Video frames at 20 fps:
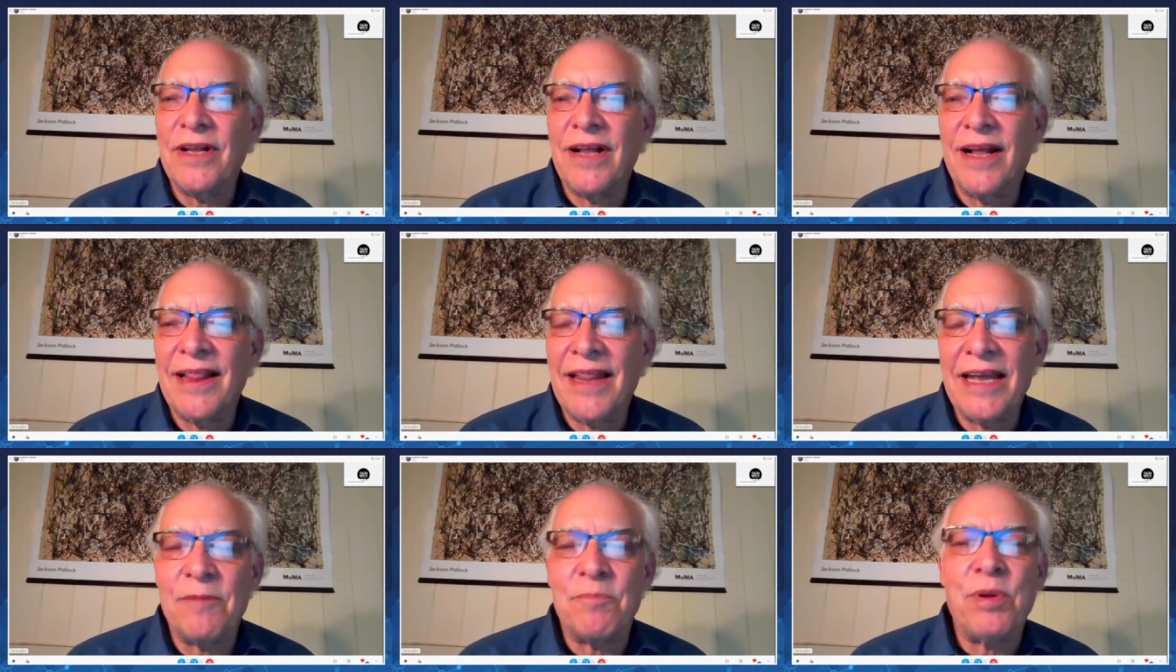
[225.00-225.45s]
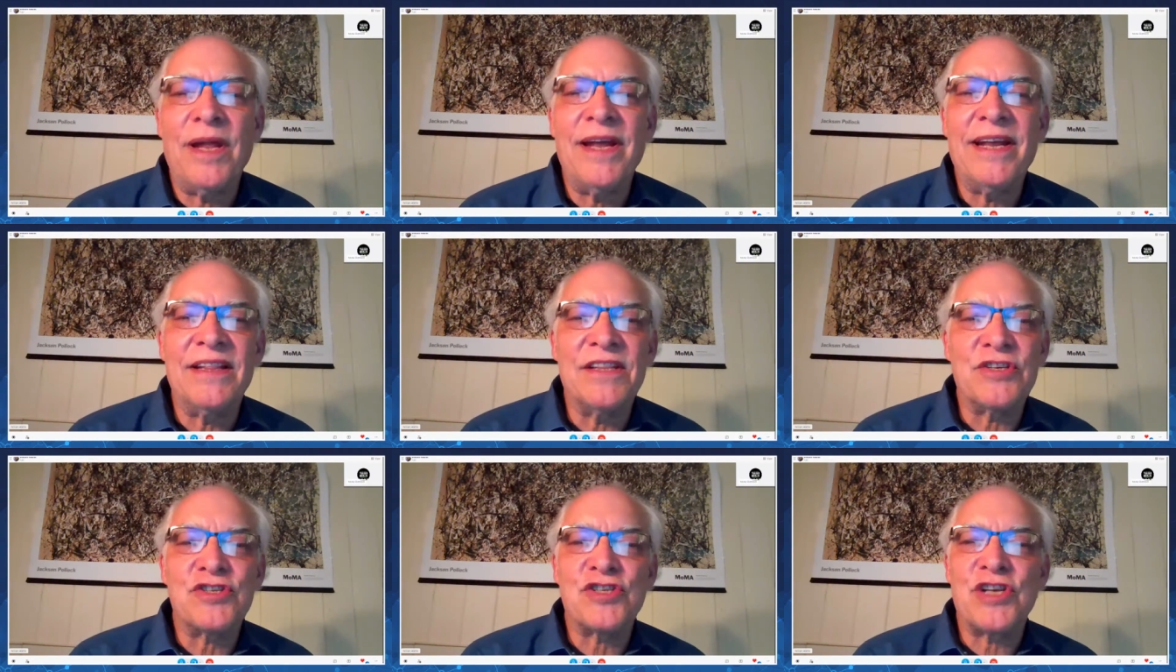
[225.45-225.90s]
I, like
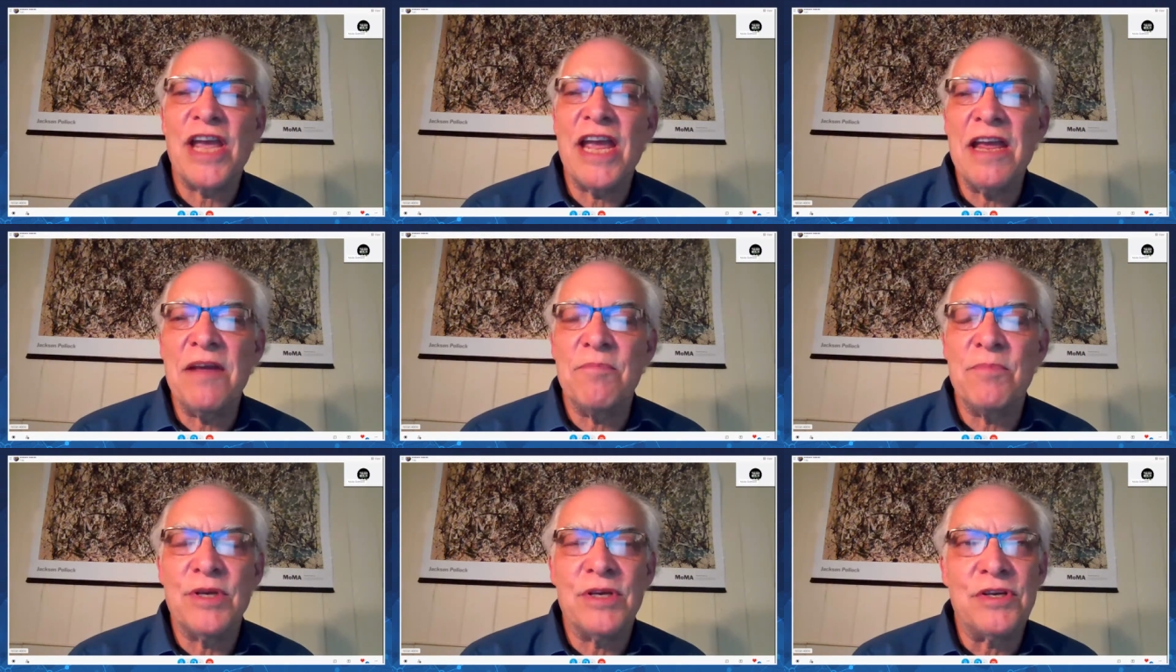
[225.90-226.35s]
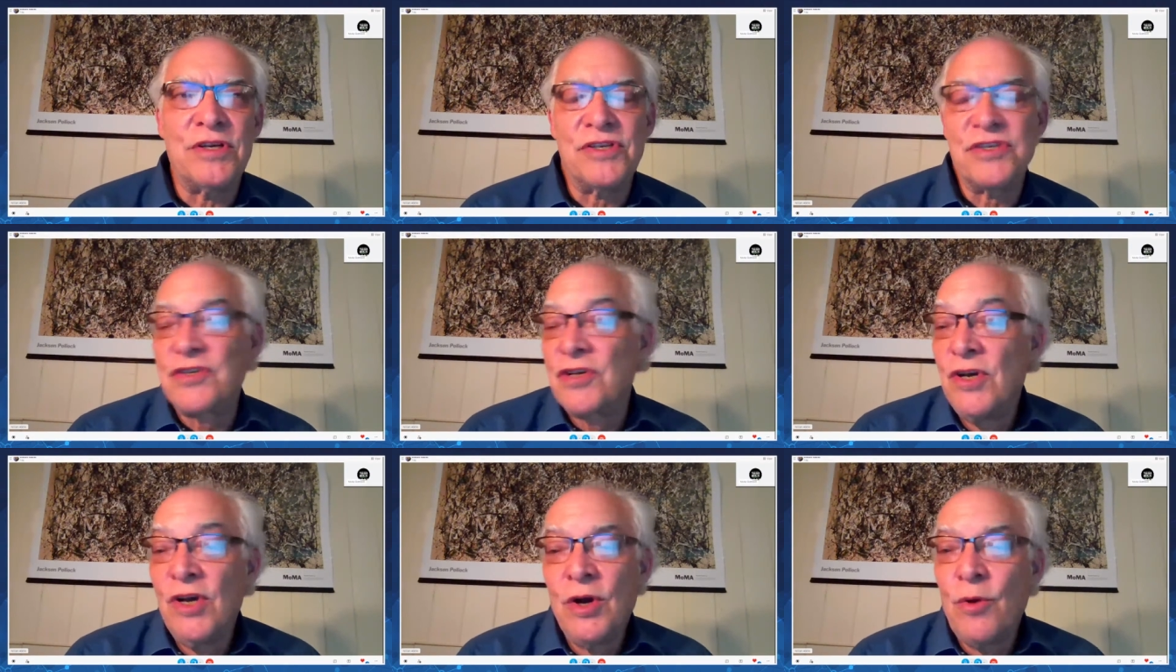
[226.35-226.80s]
playing this game
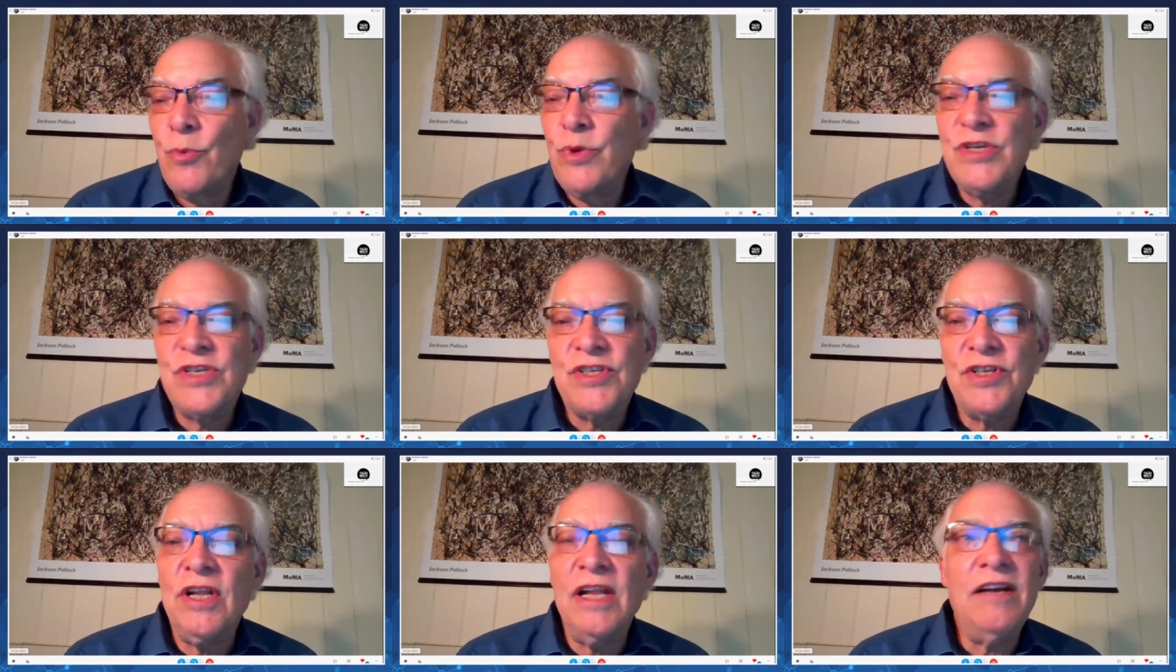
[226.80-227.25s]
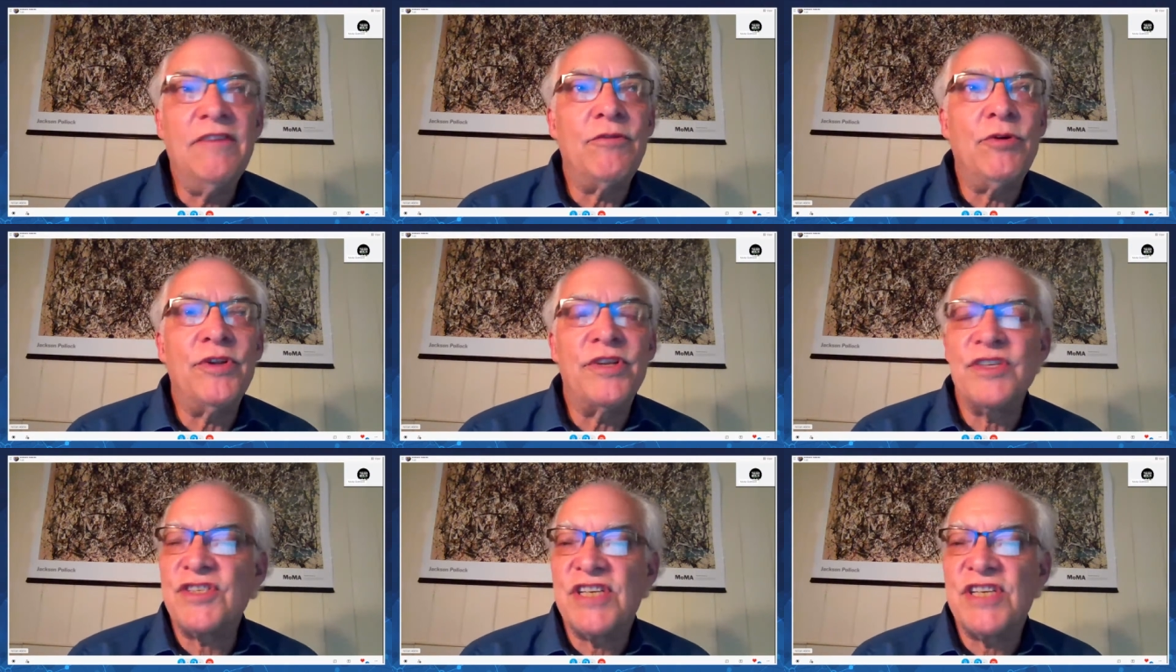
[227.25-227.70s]
because we still have
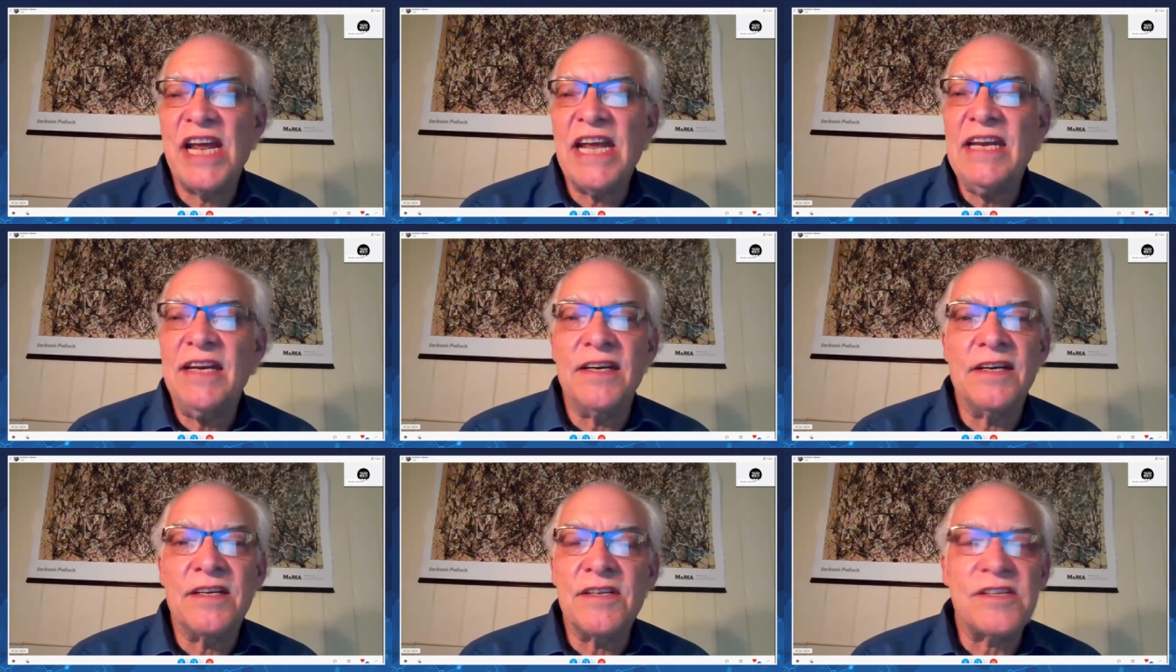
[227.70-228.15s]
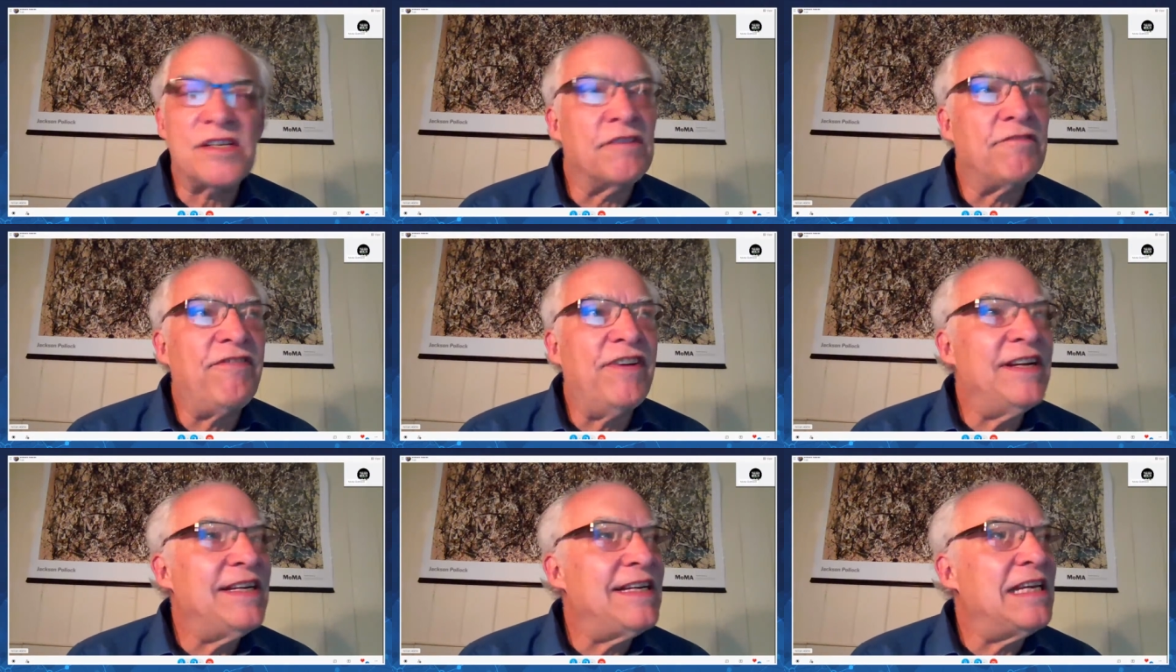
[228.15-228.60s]
all this data, and as the
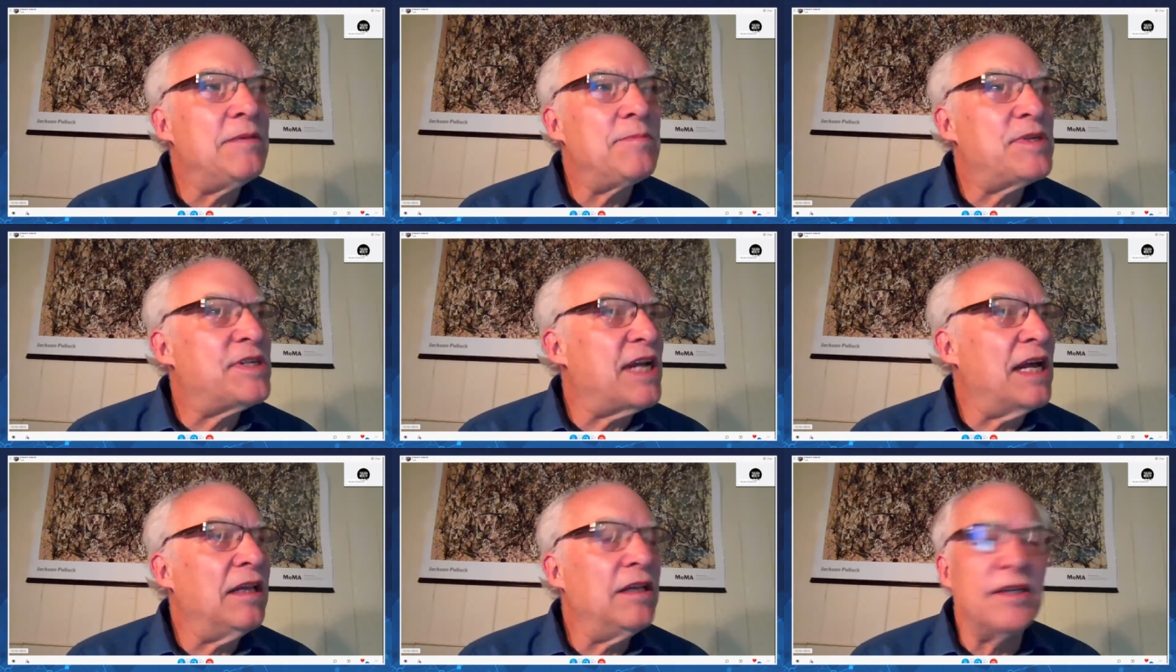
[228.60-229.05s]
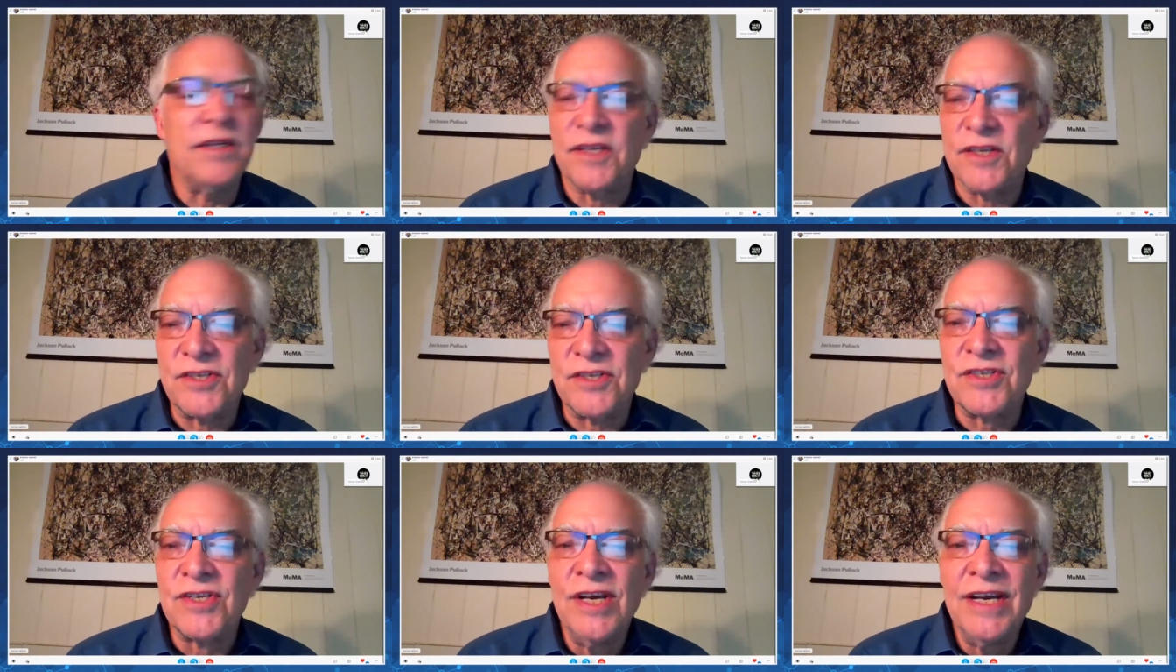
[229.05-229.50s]
Fed keeps telling
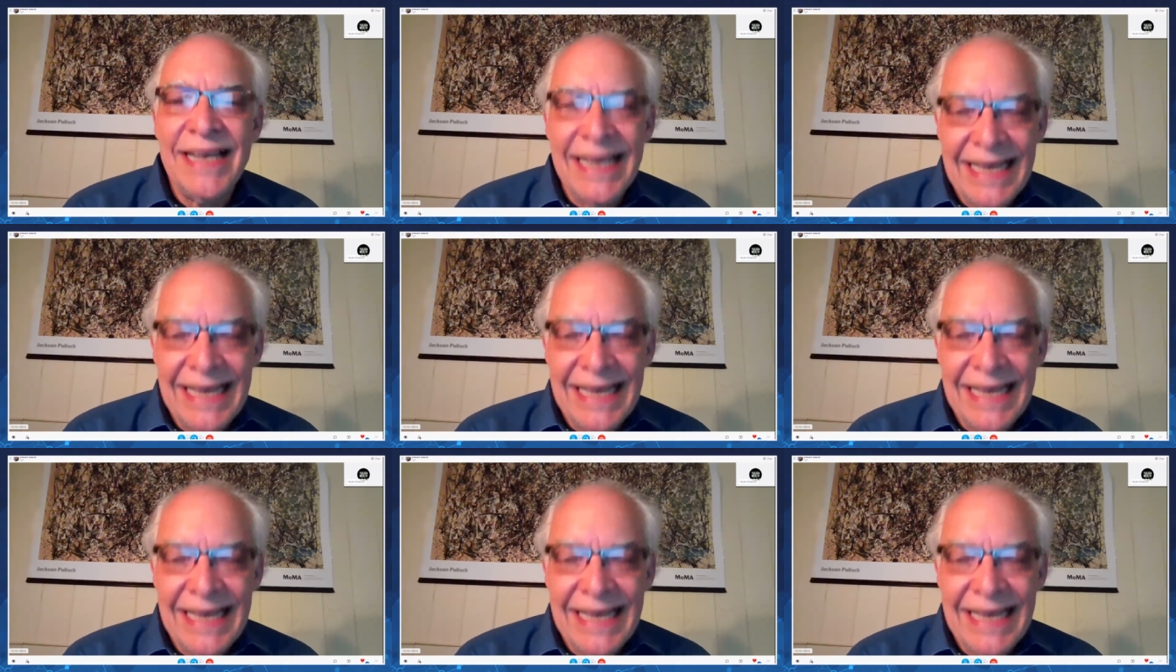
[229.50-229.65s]
us,